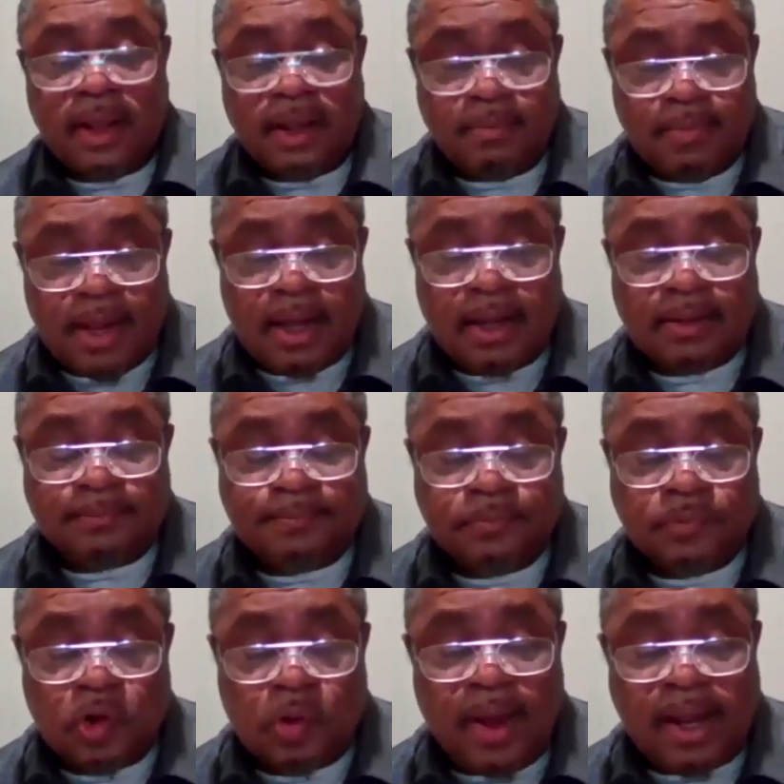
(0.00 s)
Amen.
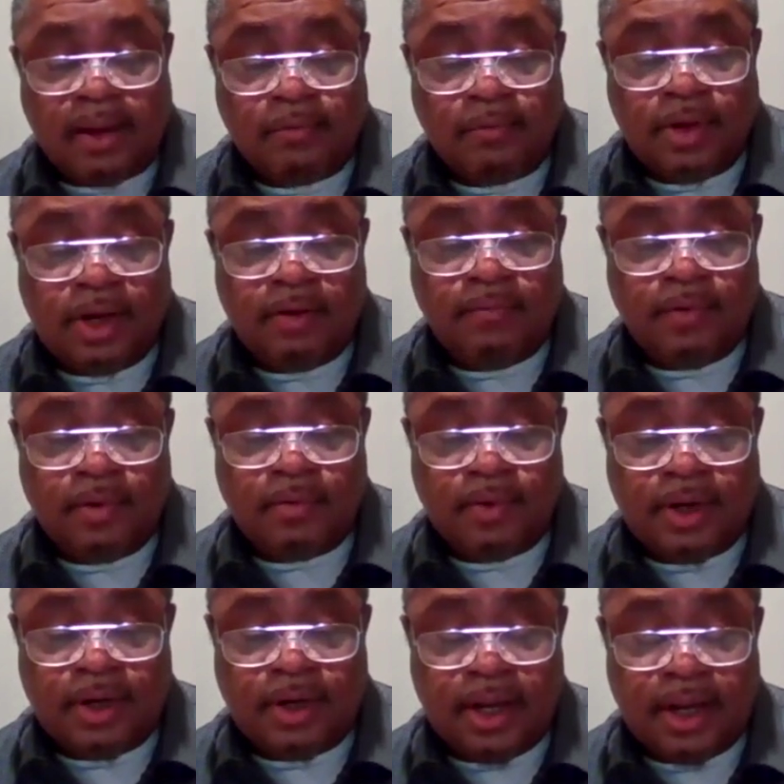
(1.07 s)
Go back and read it if you don't
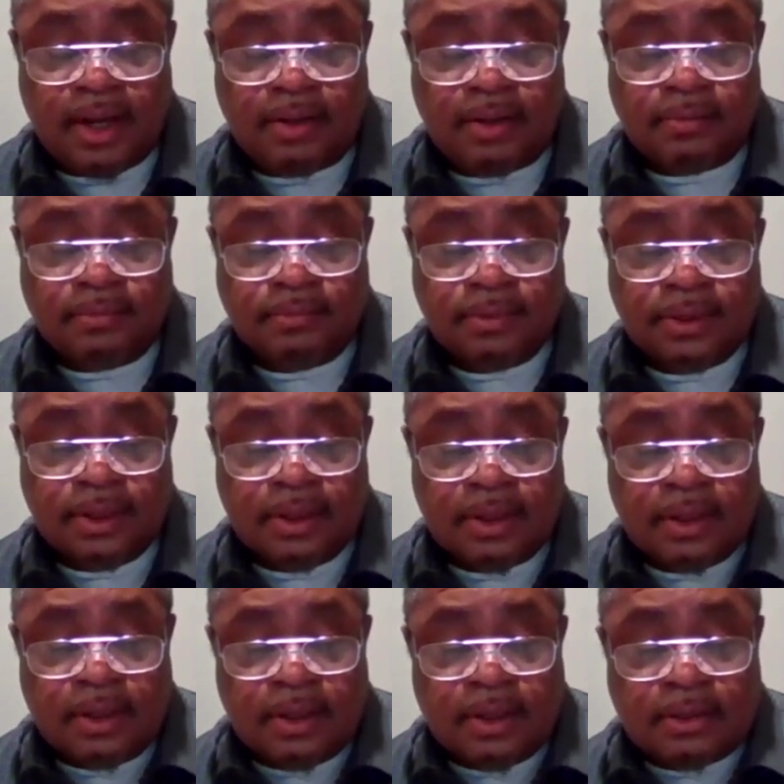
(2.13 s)
read it again.
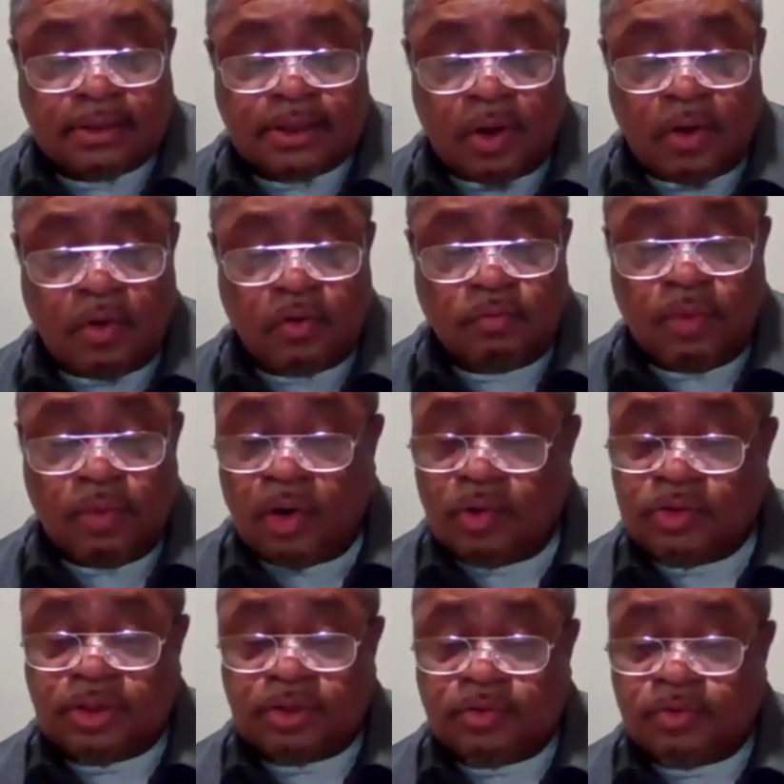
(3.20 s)
So
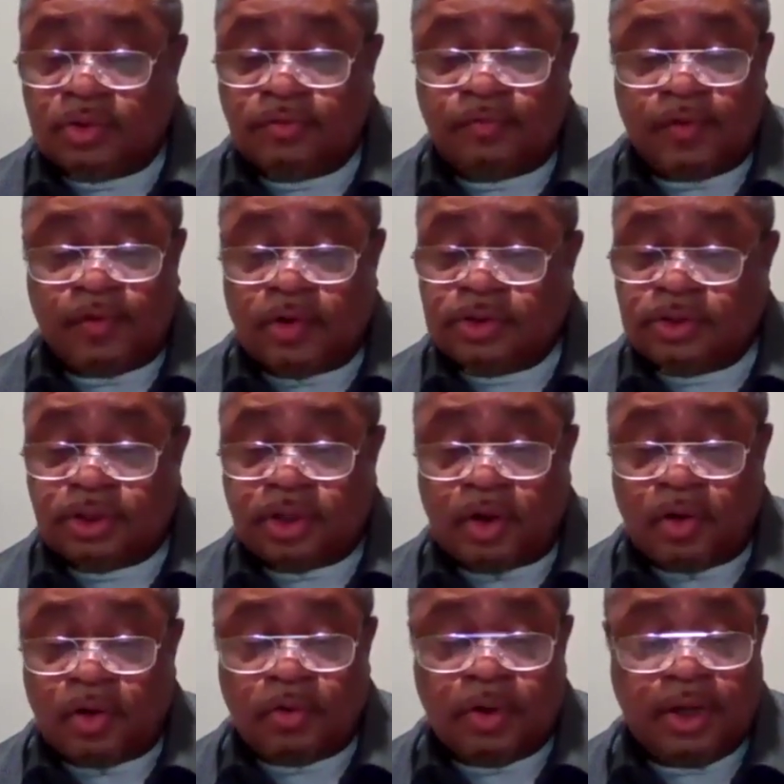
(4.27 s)
Moses was first
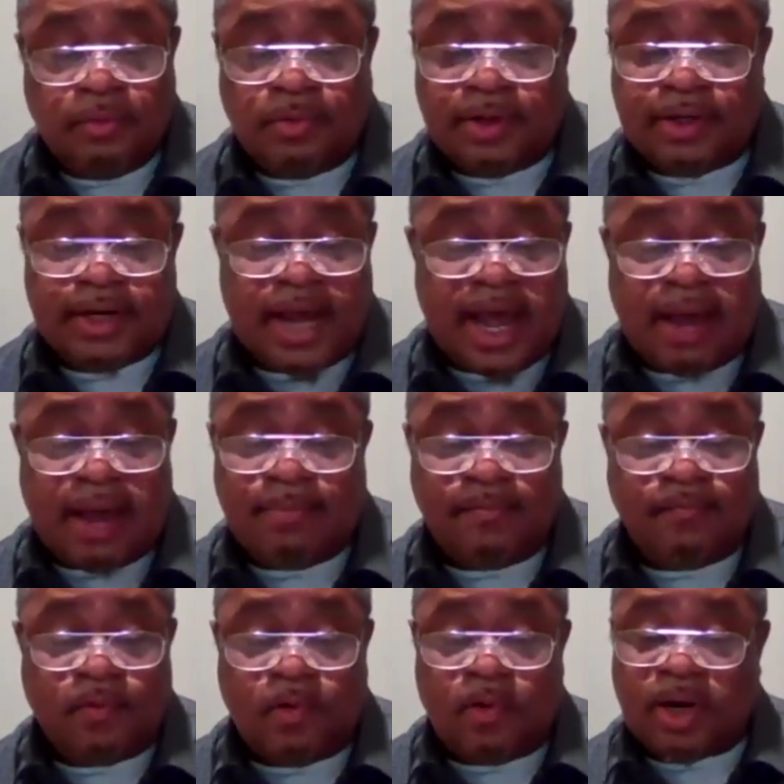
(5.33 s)
told he would die
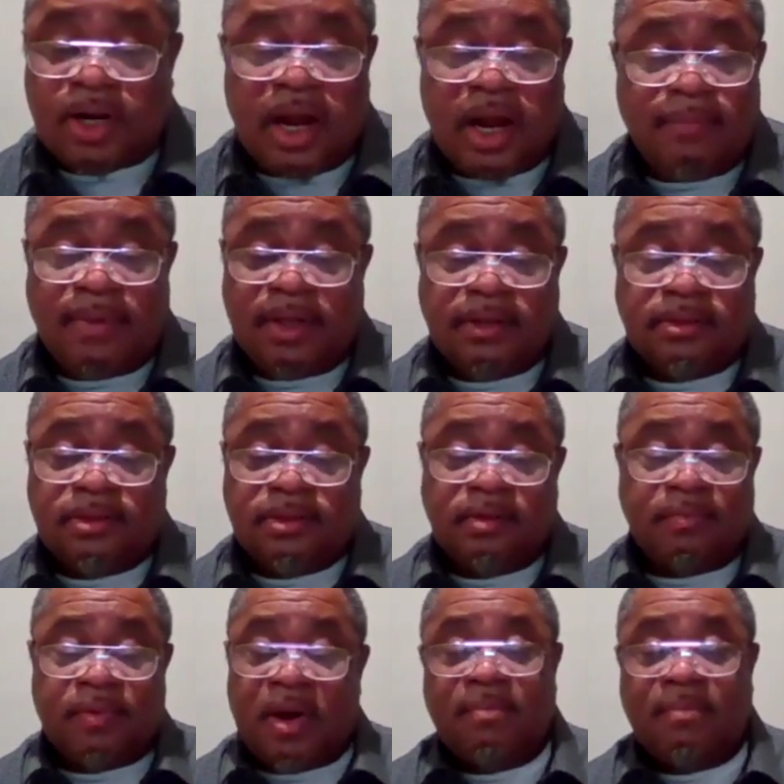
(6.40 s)
before coming to
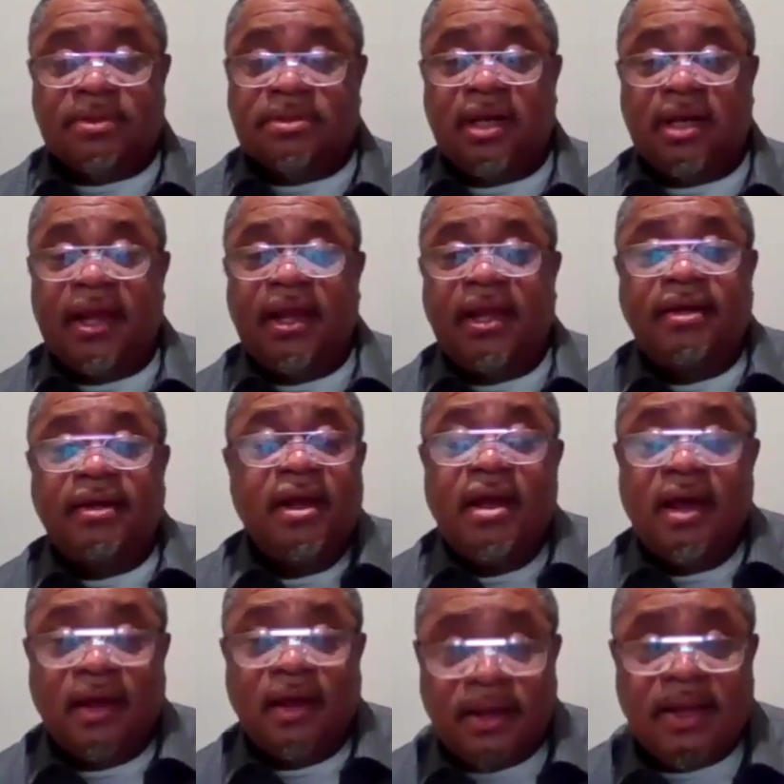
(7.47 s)
the promised land.
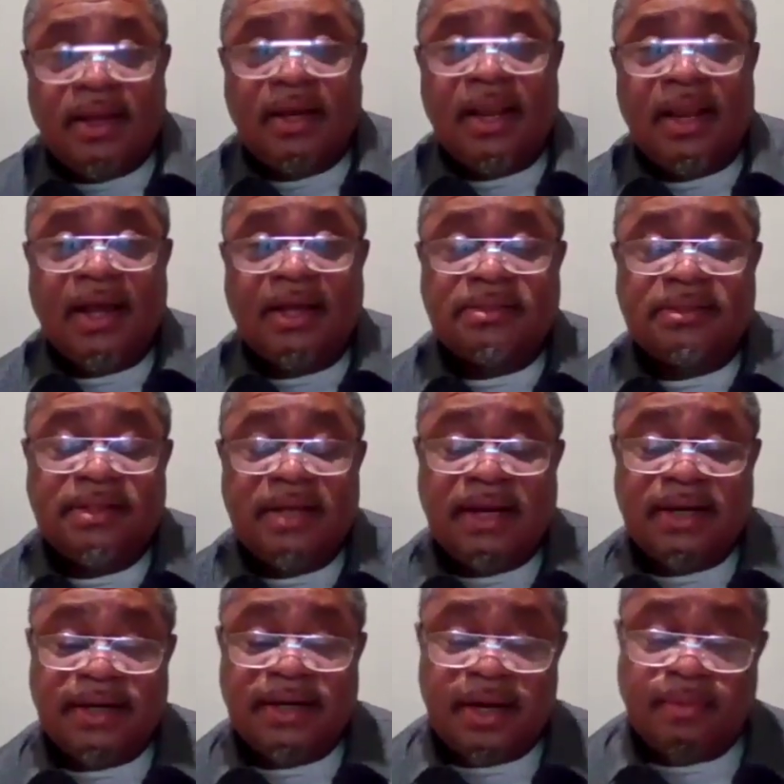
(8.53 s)
Again, like I
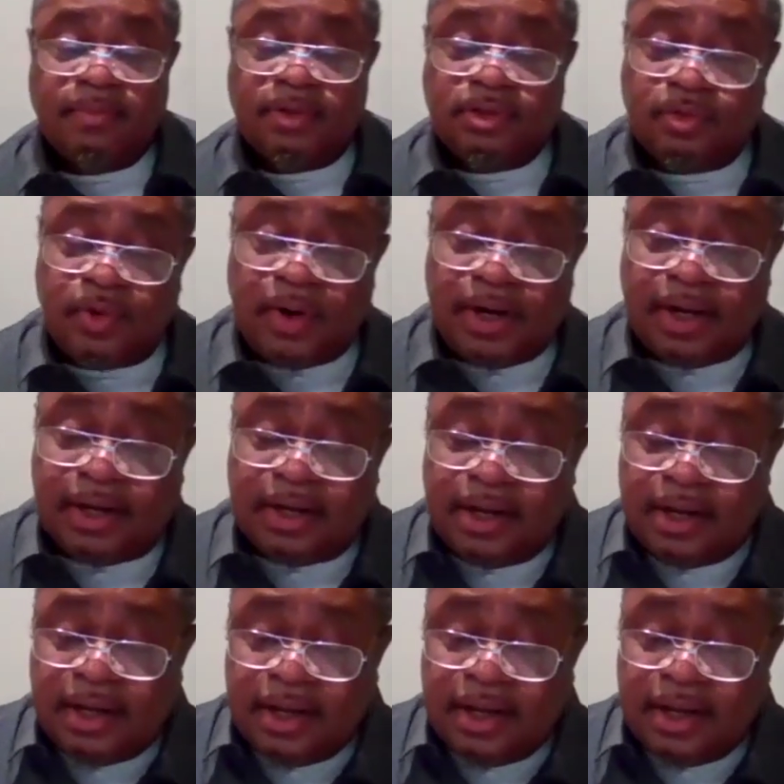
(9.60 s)
said, in Numbers 20.